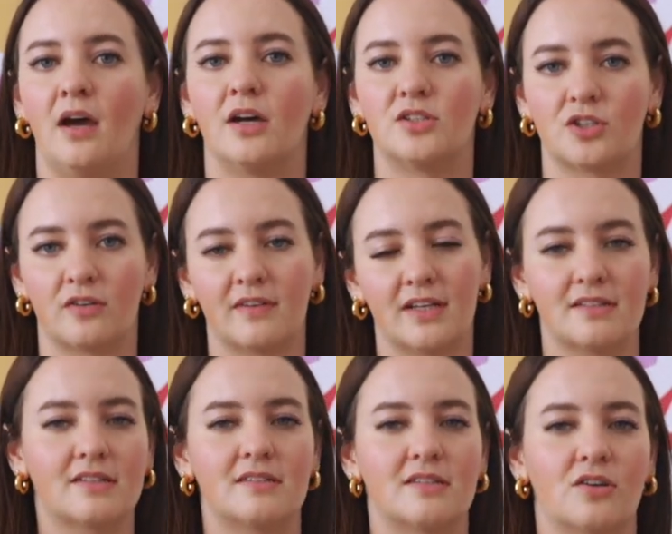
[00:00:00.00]
A serving
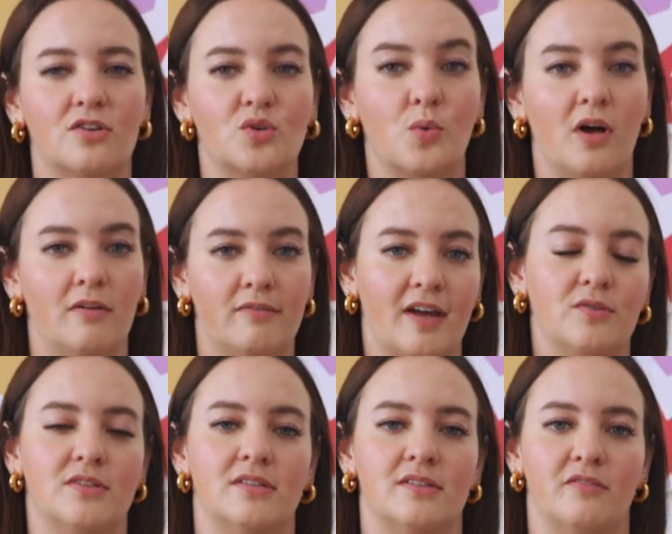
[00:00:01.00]
is considered 12
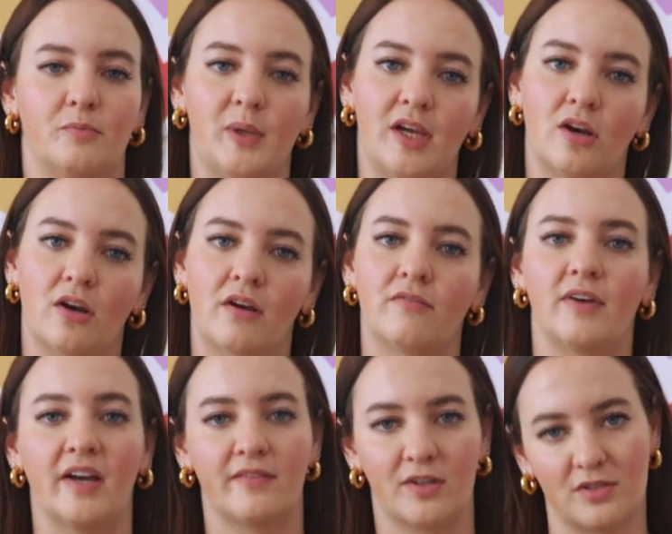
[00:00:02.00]
ounces of beer,
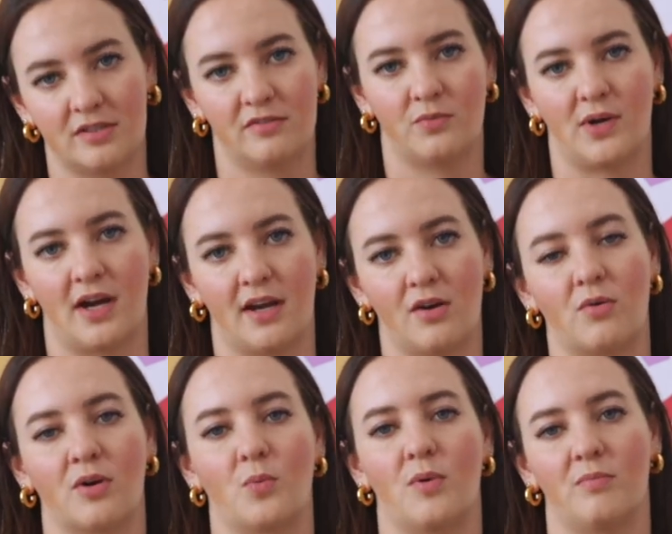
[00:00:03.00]
5 ounces of wine,
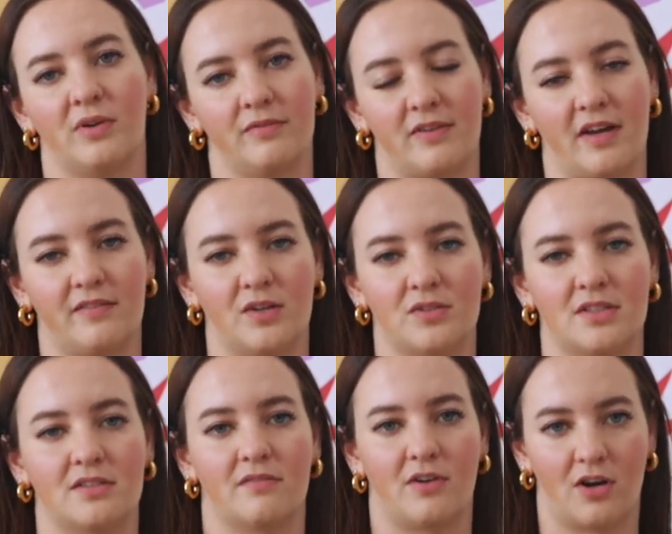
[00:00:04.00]
or 1.5
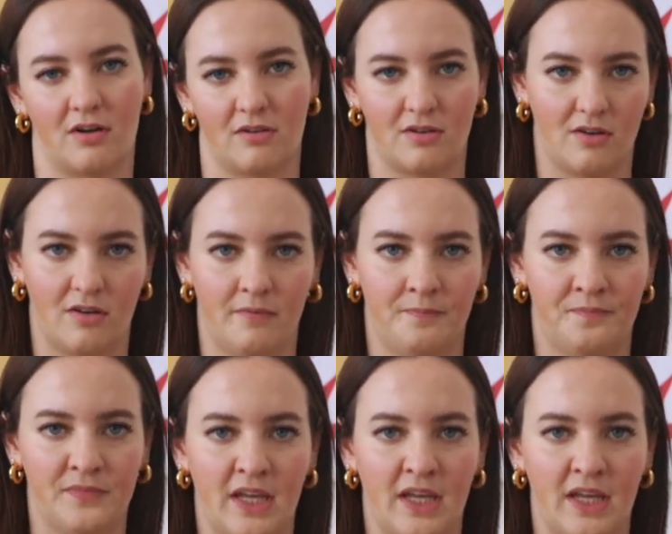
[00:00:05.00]
ounces of hard alcohol.